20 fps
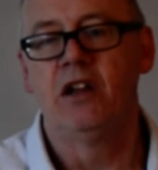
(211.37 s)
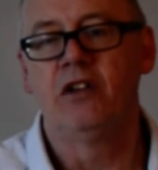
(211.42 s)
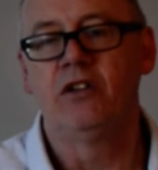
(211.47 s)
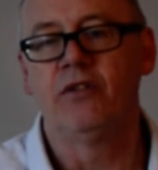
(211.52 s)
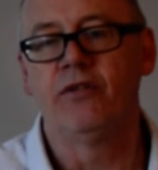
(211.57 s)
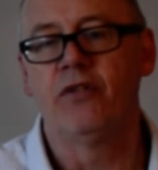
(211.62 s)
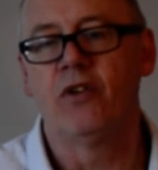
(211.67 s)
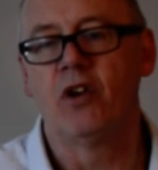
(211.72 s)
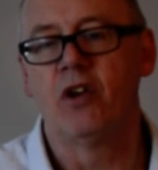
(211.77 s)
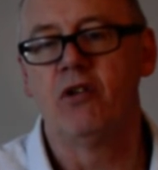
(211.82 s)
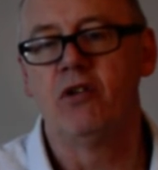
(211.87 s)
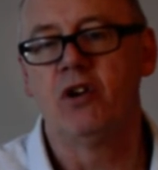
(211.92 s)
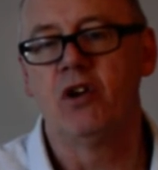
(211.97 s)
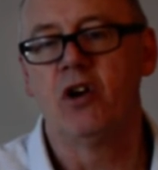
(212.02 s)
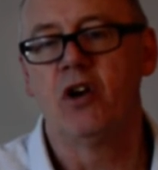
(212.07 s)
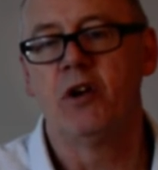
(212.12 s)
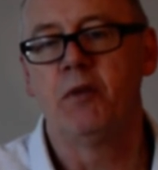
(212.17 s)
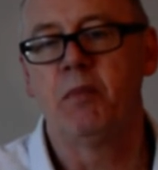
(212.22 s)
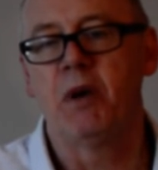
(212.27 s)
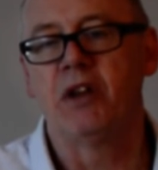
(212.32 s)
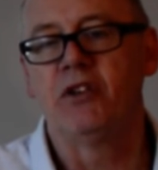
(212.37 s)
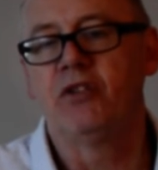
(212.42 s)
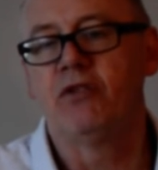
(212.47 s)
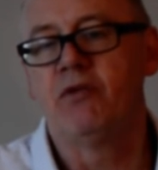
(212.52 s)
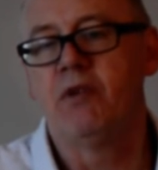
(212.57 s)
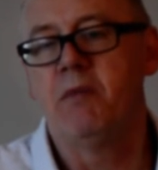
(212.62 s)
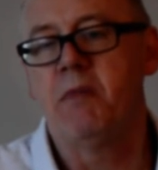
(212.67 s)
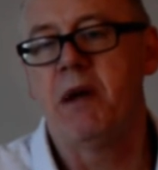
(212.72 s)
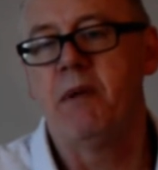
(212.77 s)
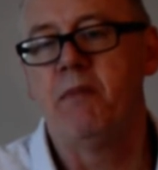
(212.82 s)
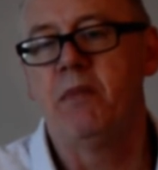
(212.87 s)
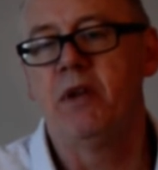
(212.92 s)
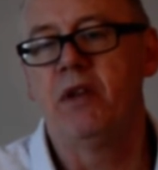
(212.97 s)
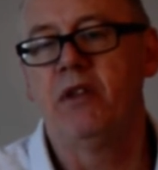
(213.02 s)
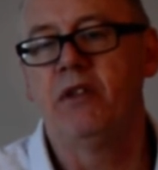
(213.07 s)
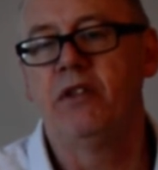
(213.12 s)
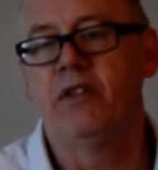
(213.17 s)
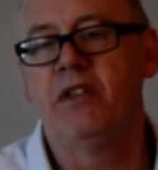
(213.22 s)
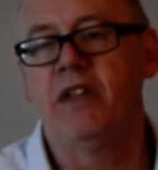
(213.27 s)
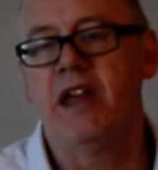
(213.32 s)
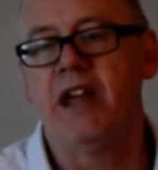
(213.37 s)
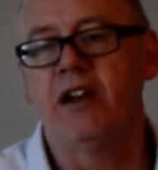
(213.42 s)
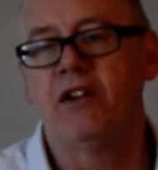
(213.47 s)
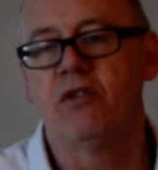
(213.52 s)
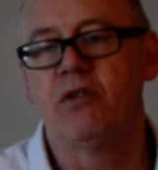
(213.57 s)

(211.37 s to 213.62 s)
to follow God, but to remember their